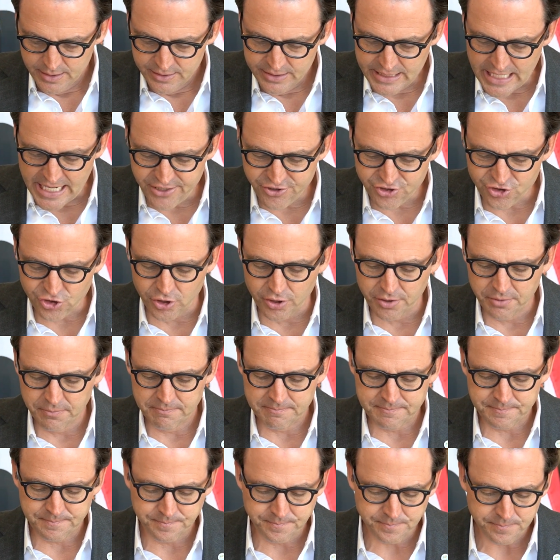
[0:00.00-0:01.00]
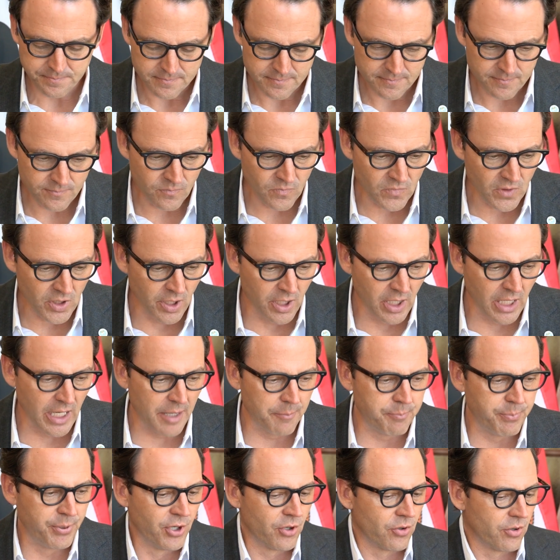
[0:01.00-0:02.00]
Nature,
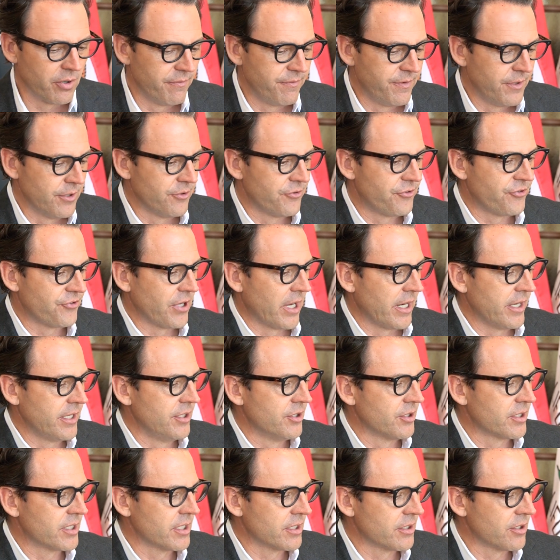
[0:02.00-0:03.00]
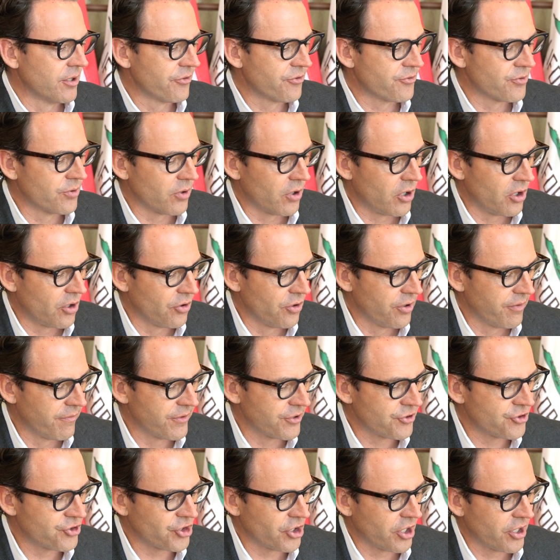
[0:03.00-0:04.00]
uh, peer-reviewed study. You can go through all of
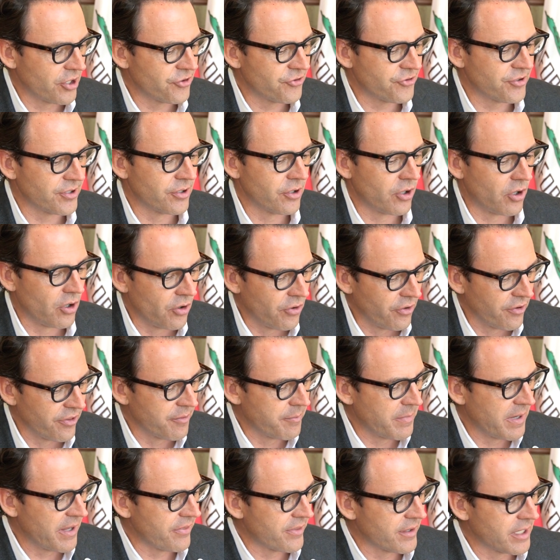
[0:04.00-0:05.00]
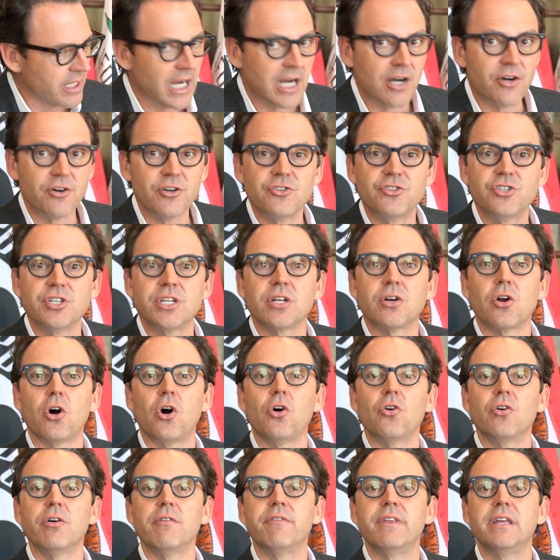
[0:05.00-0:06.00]
the charts and all of the methodology and
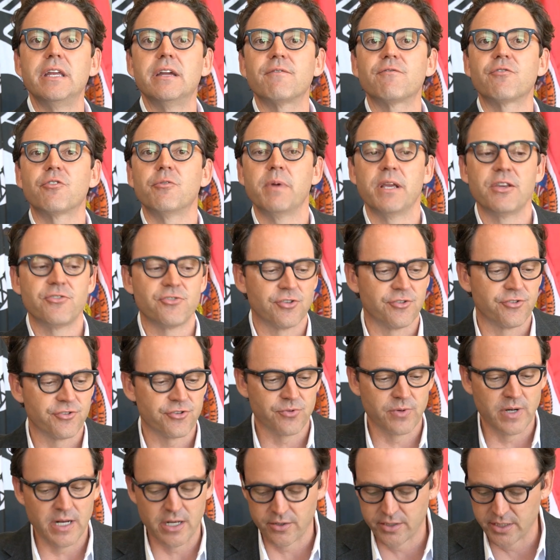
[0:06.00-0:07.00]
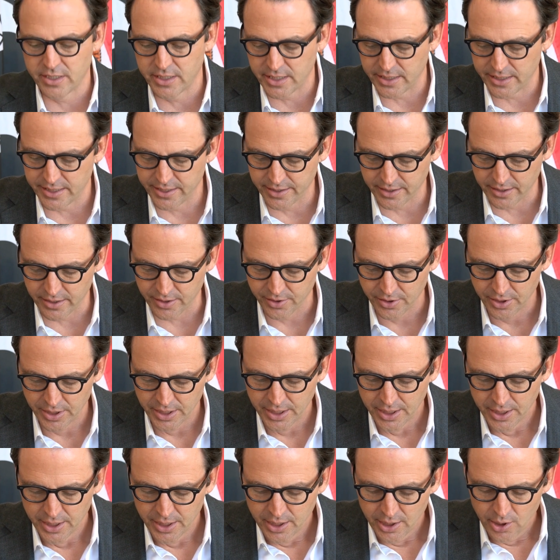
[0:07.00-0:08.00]
all of the information surrounding it here,
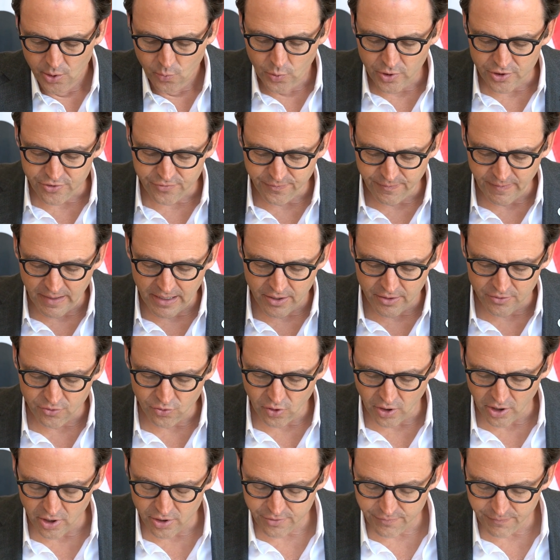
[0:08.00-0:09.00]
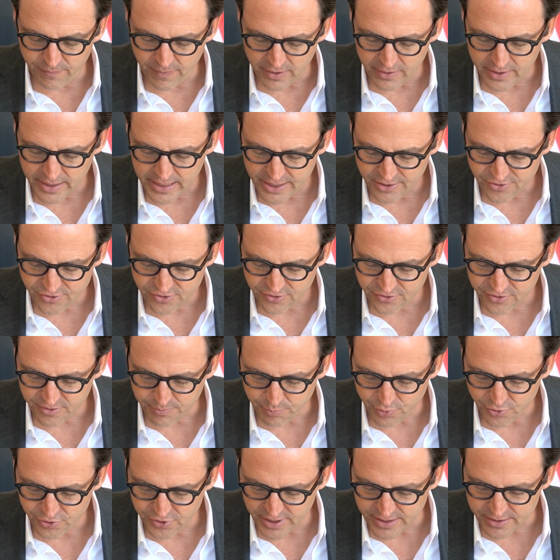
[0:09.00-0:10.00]
which found large variations
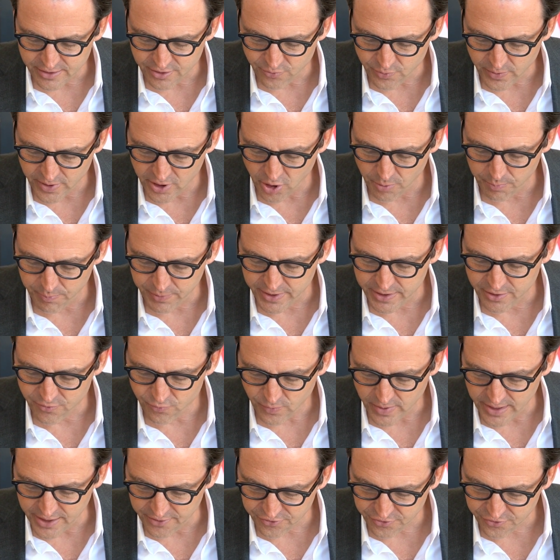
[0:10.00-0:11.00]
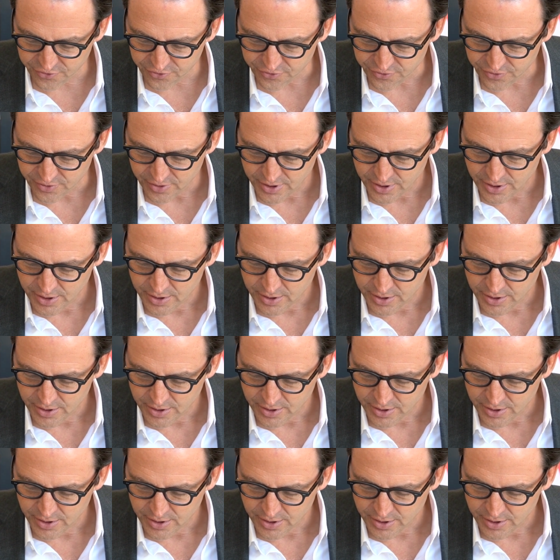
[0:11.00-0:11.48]
in predicted reopening risks